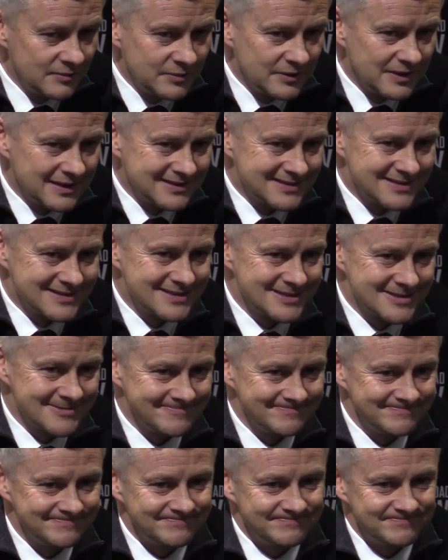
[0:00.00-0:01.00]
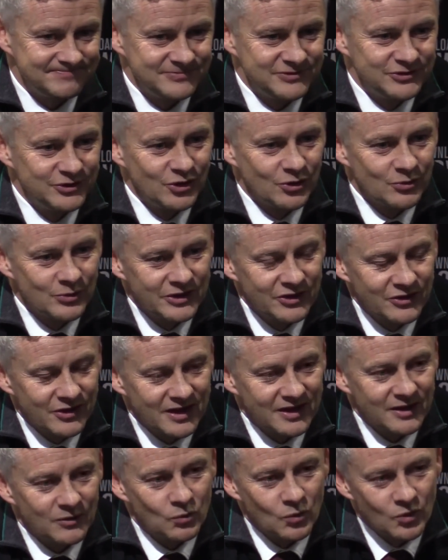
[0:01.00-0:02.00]
But that's, you know, when you
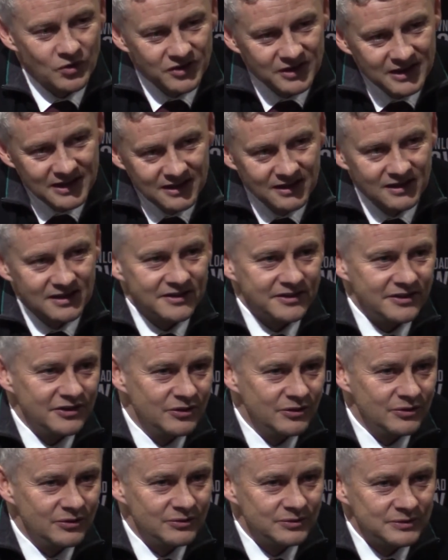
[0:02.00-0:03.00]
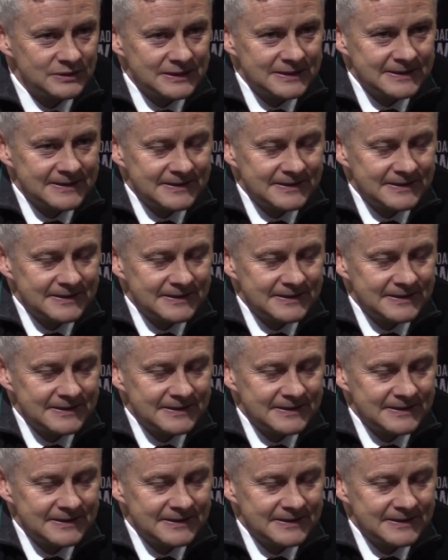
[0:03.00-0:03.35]
get the 1-0 and you